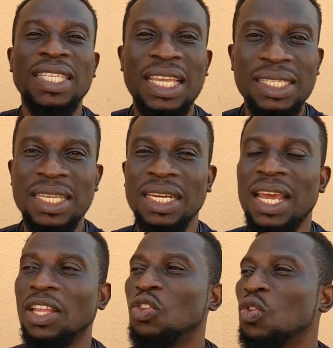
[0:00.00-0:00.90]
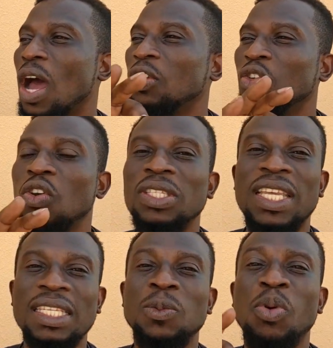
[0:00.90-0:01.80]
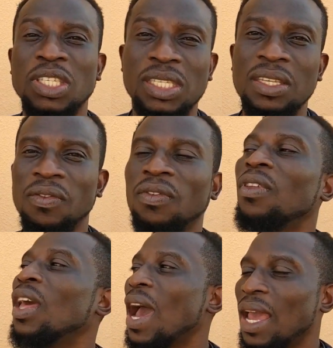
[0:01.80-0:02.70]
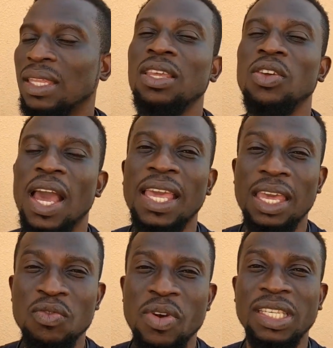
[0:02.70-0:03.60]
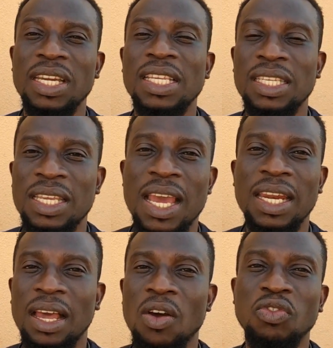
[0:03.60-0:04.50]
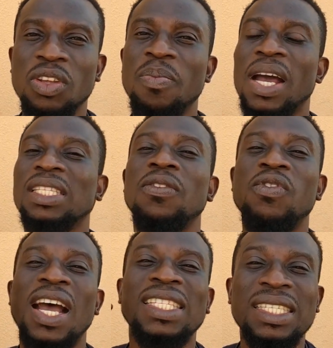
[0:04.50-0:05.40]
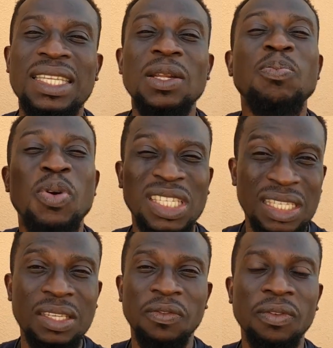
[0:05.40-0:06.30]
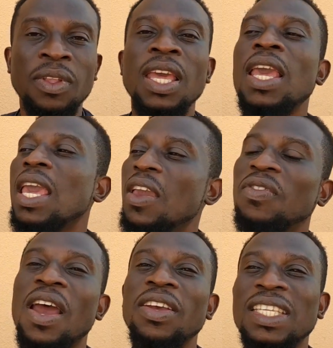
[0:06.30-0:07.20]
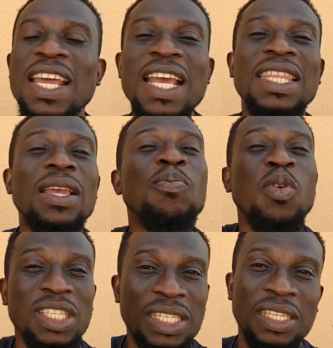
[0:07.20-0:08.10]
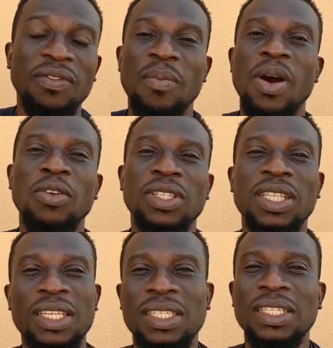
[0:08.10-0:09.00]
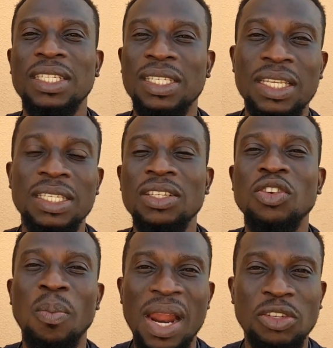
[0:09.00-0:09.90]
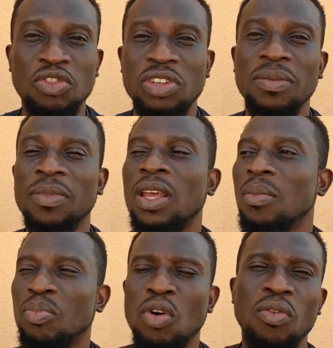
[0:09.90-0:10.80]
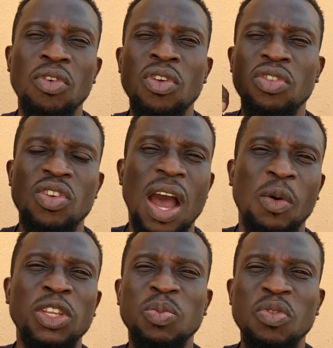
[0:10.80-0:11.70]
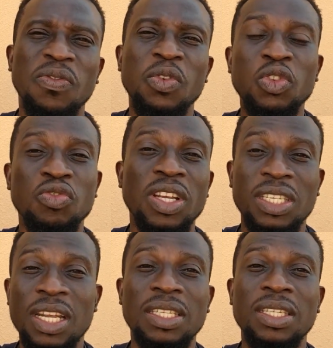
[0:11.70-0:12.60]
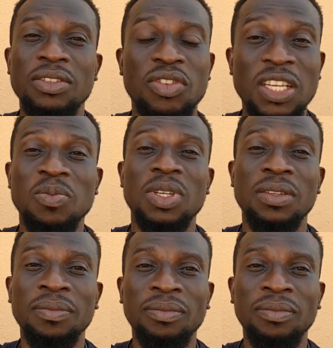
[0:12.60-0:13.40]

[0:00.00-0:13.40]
are tested and you don't test positive, I think you can gain residency here in the country. But if you are tested positive, if there is anything positive about this disease in your bloodstream, bro, you are going to be refused residency. Trust me.